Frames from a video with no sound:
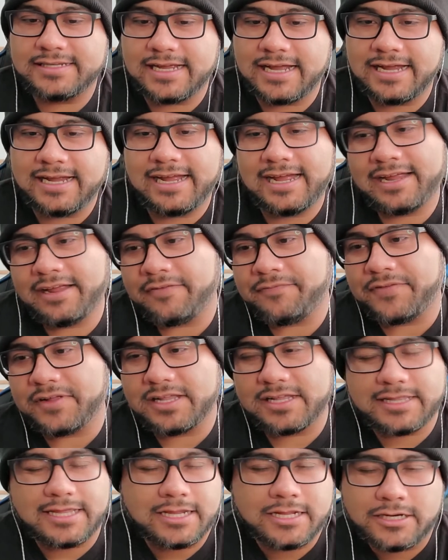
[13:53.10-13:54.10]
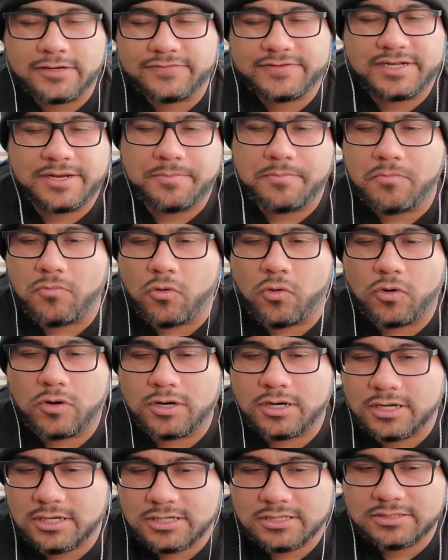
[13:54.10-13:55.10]
I felt like they could have done
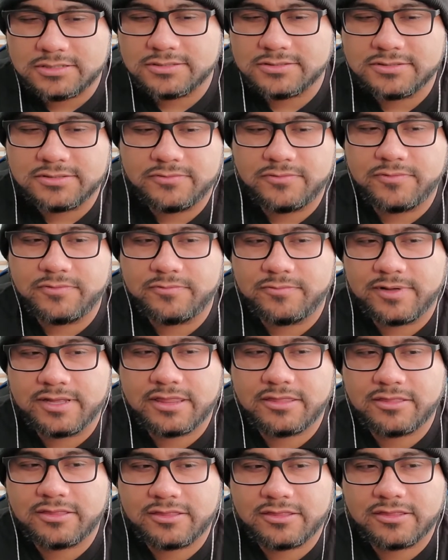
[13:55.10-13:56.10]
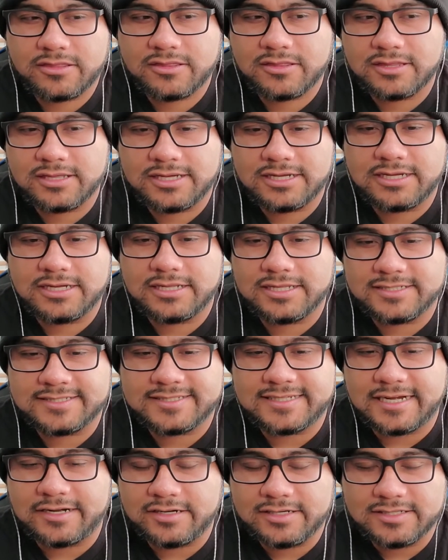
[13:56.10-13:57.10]
more with the
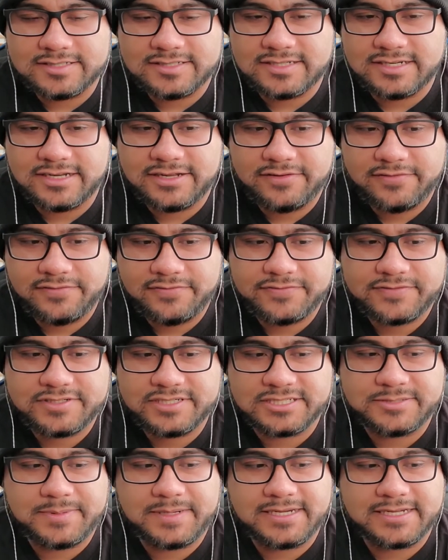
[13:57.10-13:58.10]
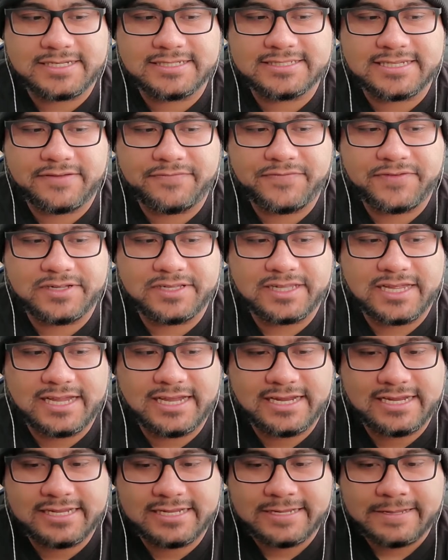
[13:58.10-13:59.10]
Sarah stuff, just because I feel
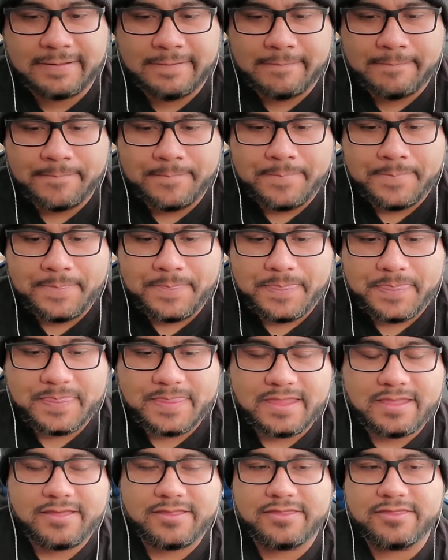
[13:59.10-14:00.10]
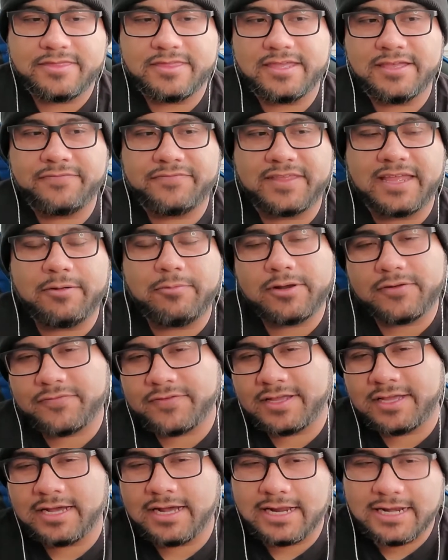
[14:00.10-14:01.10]
like if they would
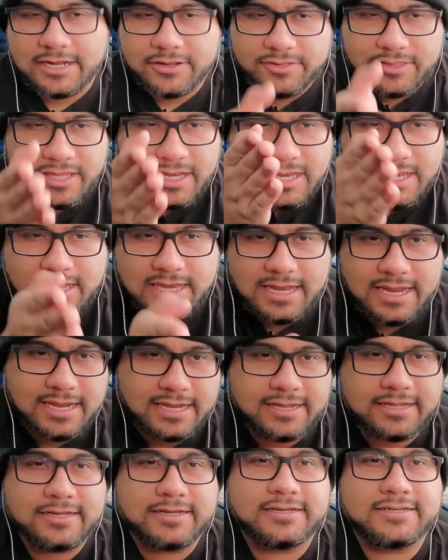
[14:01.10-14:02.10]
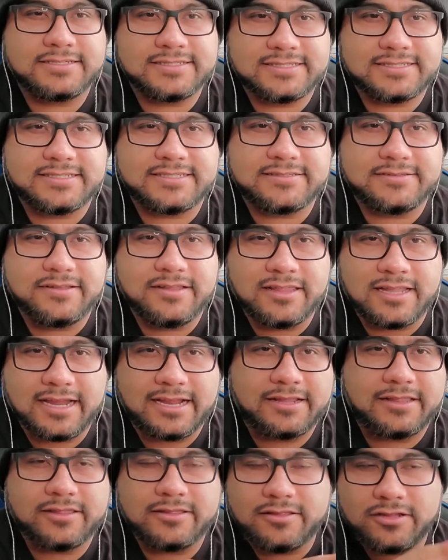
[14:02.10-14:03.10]
have cut out the Nick stuff,
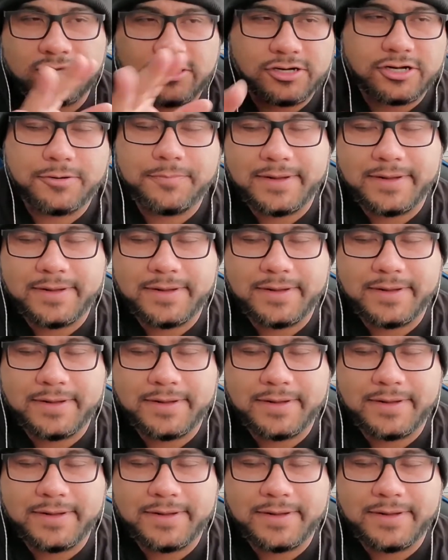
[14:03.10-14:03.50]
like her